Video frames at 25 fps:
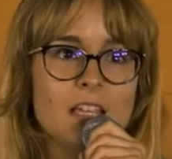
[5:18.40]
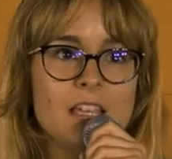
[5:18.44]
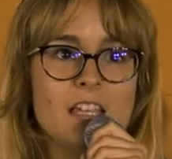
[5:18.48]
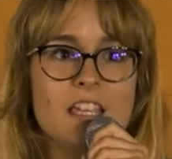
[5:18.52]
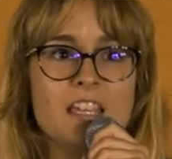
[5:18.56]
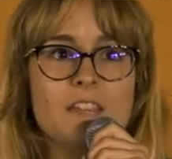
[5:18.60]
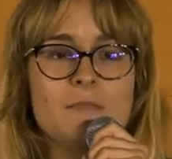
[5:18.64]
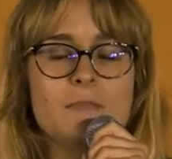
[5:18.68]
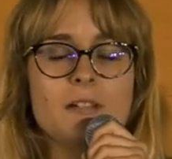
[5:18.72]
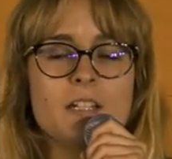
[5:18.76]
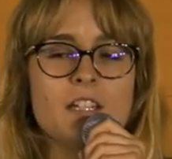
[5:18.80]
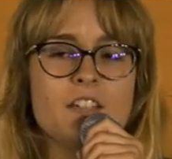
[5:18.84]

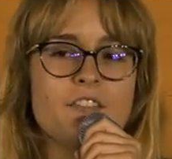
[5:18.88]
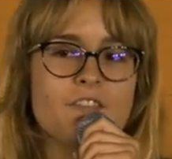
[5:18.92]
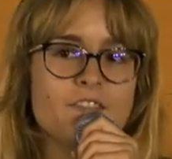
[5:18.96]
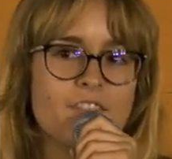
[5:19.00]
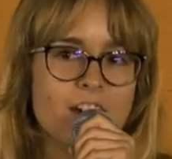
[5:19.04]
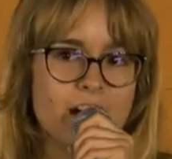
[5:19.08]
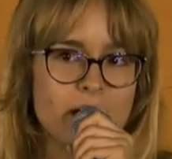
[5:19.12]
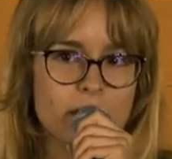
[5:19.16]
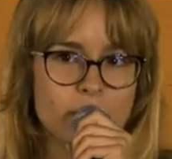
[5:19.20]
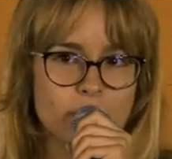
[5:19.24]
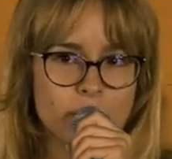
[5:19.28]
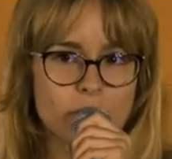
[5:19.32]
even if
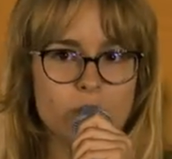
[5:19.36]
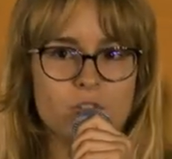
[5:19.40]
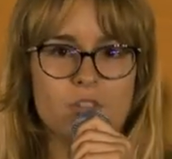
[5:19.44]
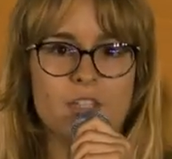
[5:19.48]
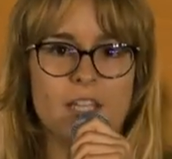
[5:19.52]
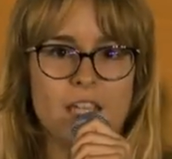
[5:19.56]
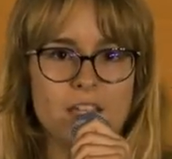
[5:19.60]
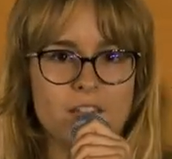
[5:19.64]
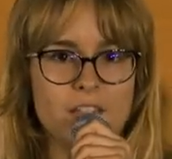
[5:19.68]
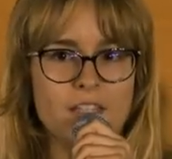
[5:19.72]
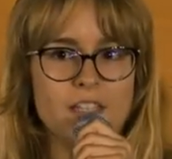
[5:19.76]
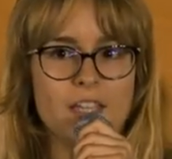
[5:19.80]
I don't
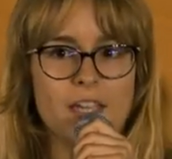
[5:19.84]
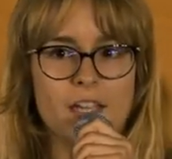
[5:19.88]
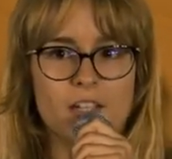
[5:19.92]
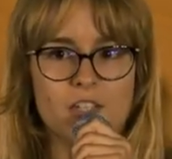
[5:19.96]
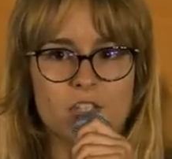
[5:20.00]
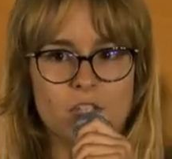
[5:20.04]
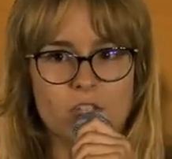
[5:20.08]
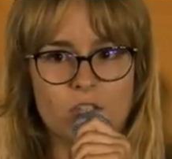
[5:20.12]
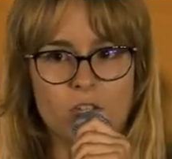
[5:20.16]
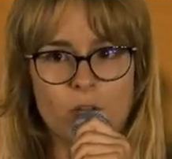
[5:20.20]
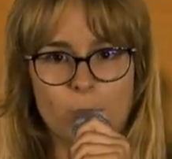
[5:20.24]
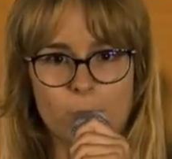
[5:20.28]
take the
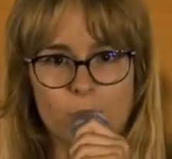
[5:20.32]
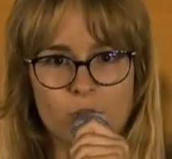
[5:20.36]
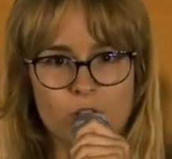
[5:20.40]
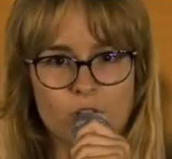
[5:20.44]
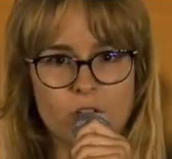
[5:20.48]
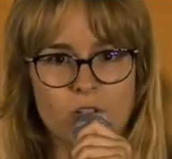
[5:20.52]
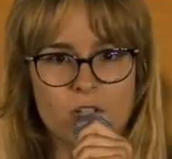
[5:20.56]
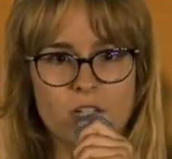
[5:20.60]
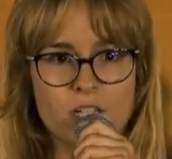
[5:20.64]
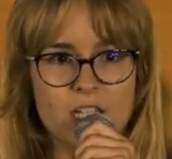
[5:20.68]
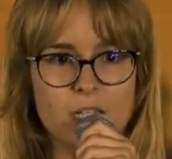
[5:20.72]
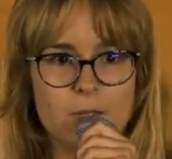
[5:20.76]
exit option,